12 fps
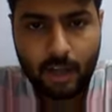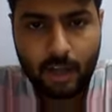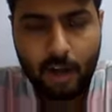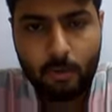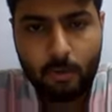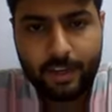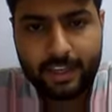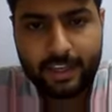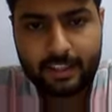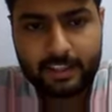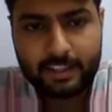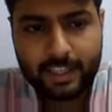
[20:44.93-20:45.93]
How we
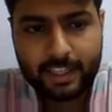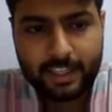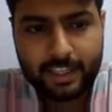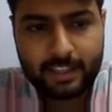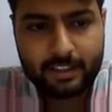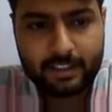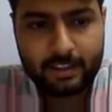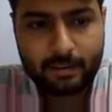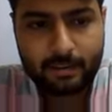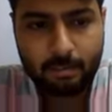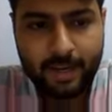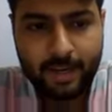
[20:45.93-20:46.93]
can say that
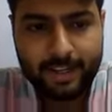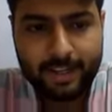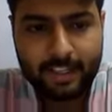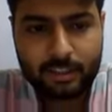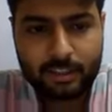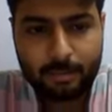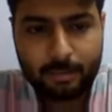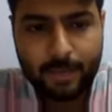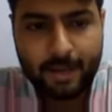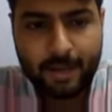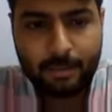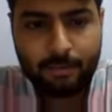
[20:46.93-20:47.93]
matter is
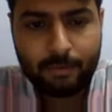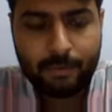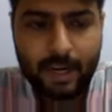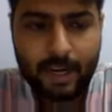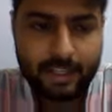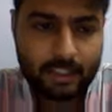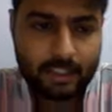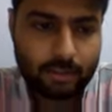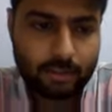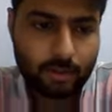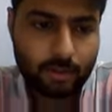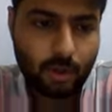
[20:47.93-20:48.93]
made up of
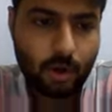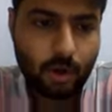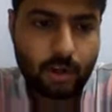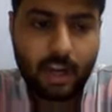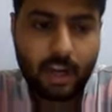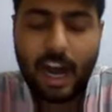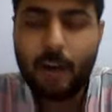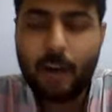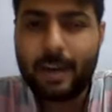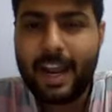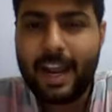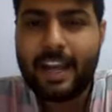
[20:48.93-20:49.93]
particles, or
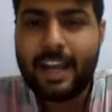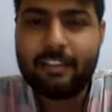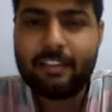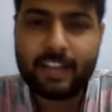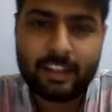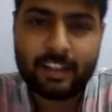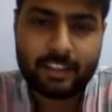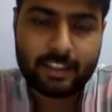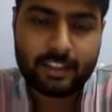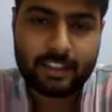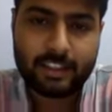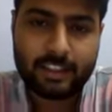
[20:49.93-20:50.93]
how anyone
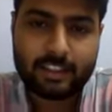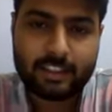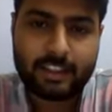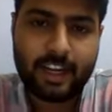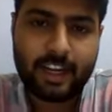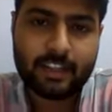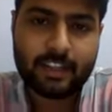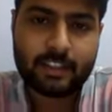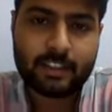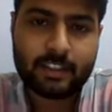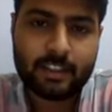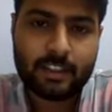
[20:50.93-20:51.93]
can
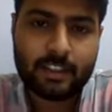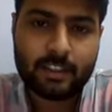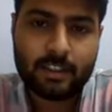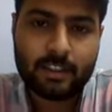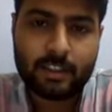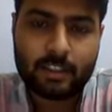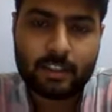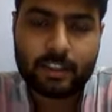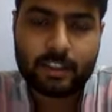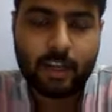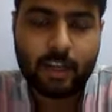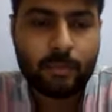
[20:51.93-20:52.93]

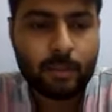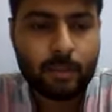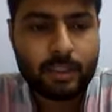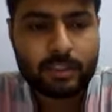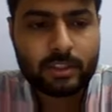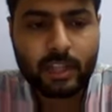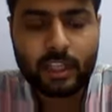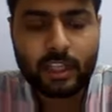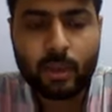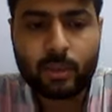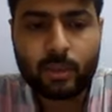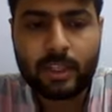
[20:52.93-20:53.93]
come to this
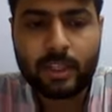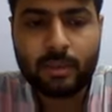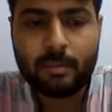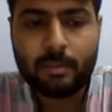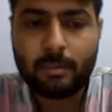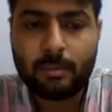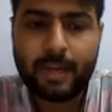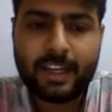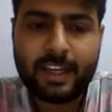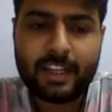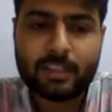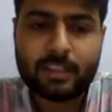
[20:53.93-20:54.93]
conclusion
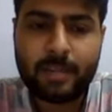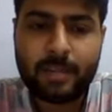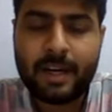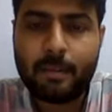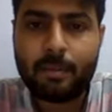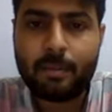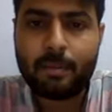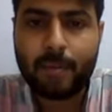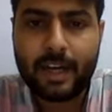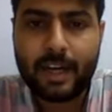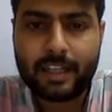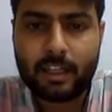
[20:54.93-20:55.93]
matter is made up of
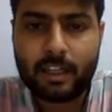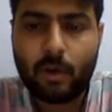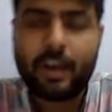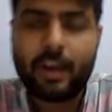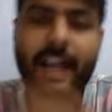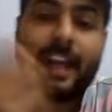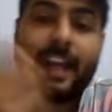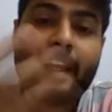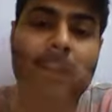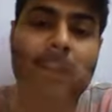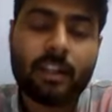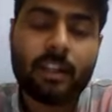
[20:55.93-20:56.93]
particle, or
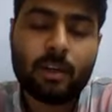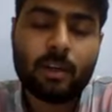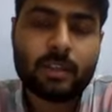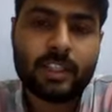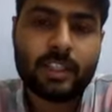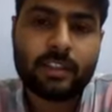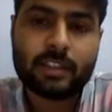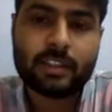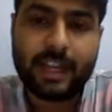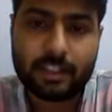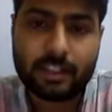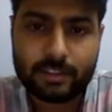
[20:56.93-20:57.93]
any conclusion in
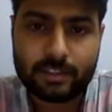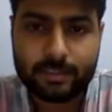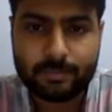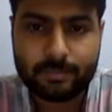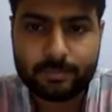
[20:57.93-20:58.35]
science.